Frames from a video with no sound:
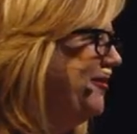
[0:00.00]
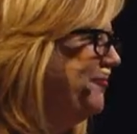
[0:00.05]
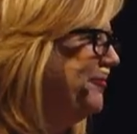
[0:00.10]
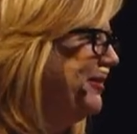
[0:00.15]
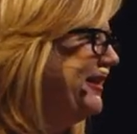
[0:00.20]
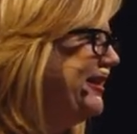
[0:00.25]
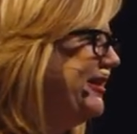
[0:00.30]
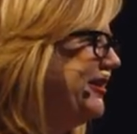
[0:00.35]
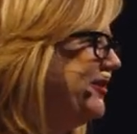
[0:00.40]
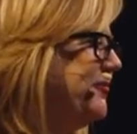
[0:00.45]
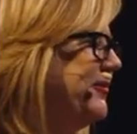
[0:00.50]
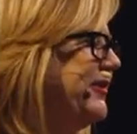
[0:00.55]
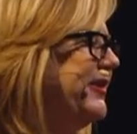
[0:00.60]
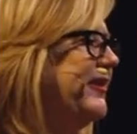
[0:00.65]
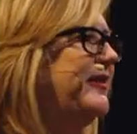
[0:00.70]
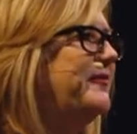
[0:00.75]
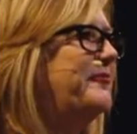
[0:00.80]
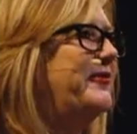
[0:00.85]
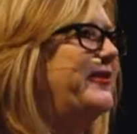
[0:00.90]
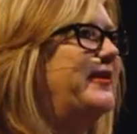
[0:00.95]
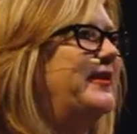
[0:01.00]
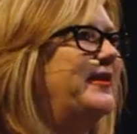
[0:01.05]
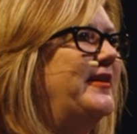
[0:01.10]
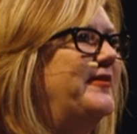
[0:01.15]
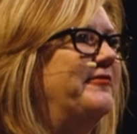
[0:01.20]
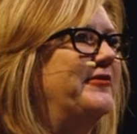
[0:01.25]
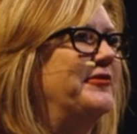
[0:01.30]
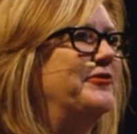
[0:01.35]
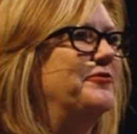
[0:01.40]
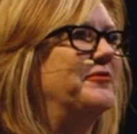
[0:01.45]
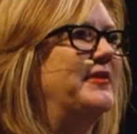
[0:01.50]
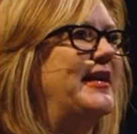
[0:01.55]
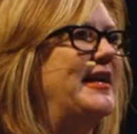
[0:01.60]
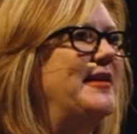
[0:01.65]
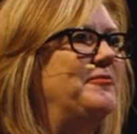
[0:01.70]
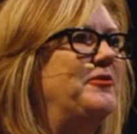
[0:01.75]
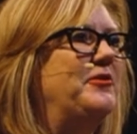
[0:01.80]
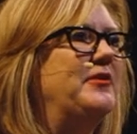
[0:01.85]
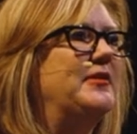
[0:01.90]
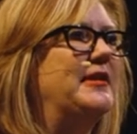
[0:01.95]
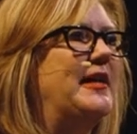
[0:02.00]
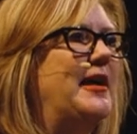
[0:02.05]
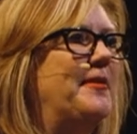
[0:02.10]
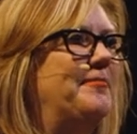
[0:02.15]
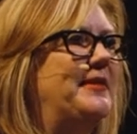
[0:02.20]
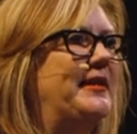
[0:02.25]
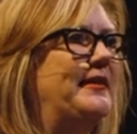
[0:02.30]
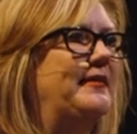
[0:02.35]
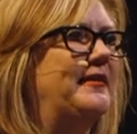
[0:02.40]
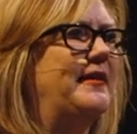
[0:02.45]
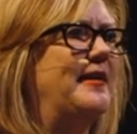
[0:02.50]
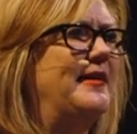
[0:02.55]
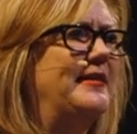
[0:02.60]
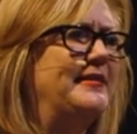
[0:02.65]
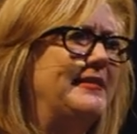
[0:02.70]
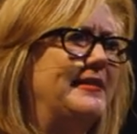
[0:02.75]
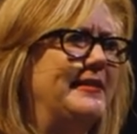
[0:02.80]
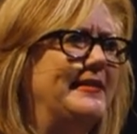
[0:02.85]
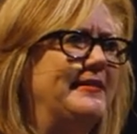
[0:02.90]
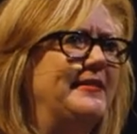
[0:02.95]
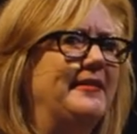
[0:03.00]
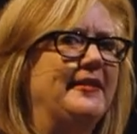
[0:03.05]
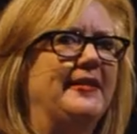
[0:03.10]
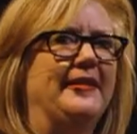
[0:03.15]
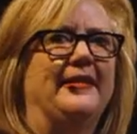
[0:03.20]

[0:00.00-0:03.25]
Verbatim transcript: But here with, with a virtual game, you can update the content